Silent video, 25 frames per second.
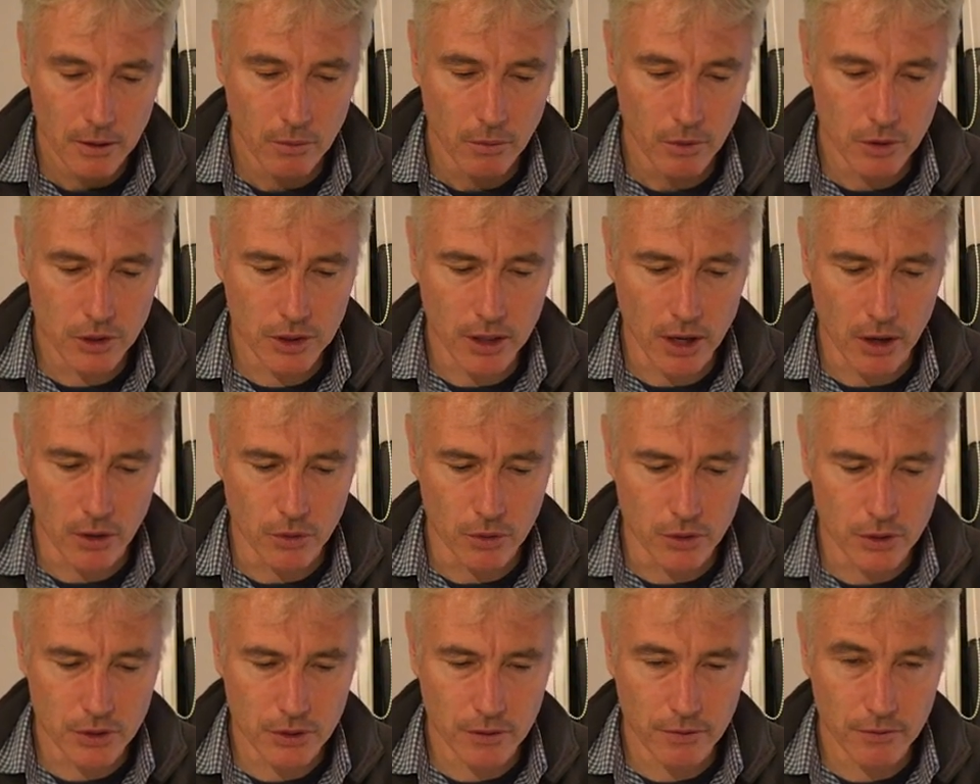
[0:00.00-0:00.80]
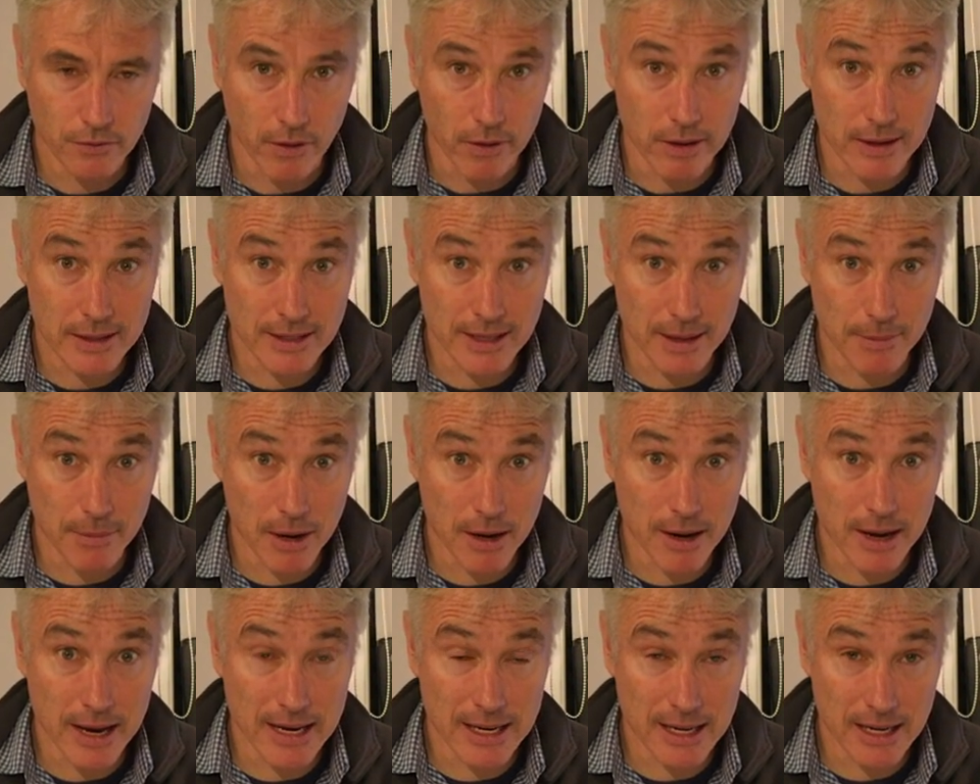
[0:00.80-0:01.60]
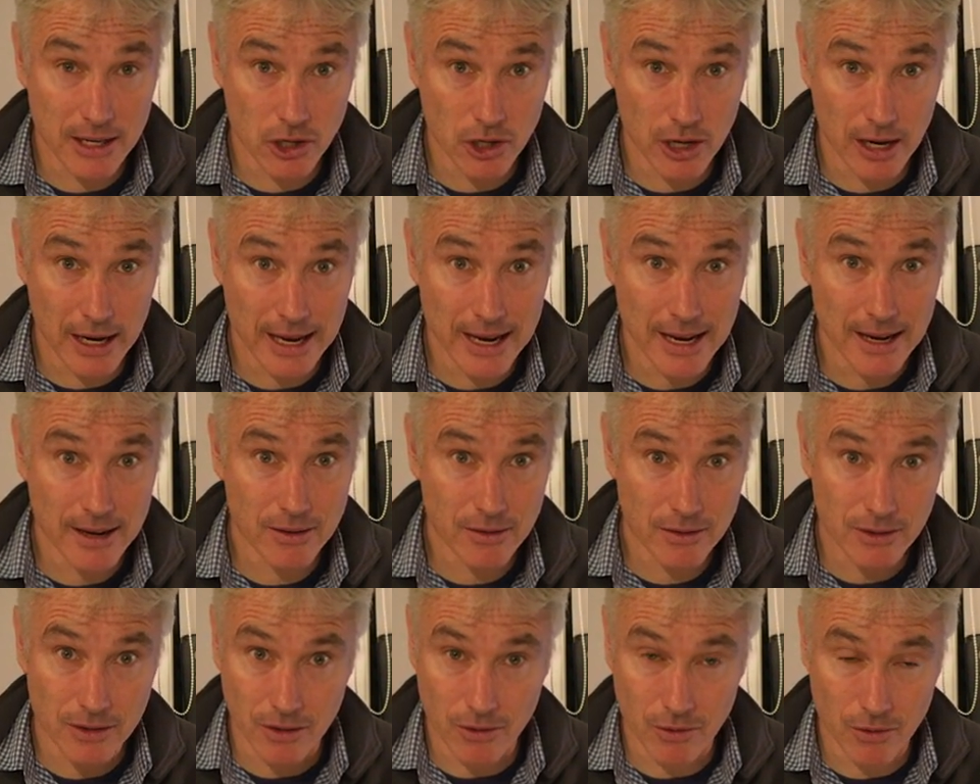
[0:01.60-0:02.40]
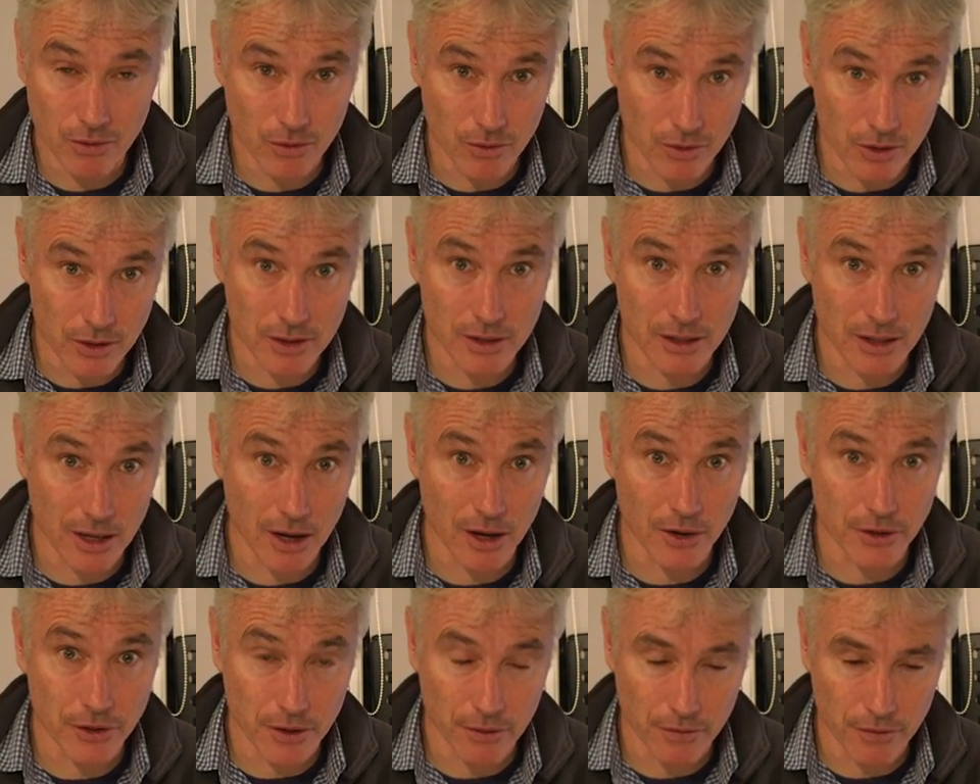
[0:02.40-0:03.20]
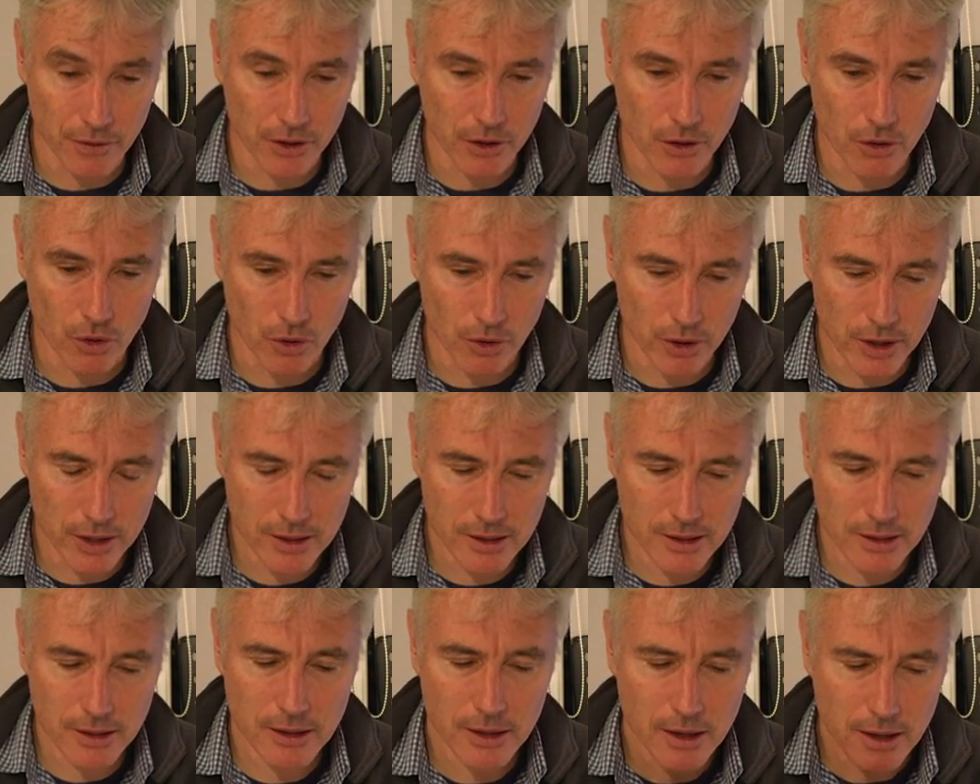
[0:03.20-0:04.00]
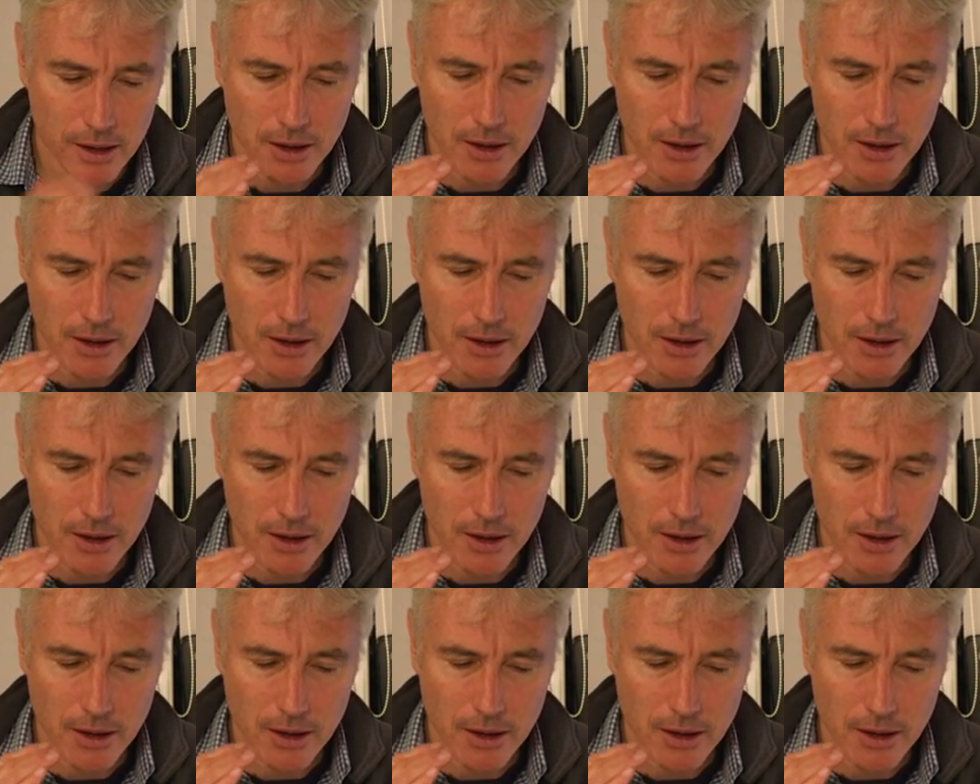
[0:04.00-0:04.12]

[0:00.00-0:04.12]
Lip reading: which goes very similar initially to the start of the chorus.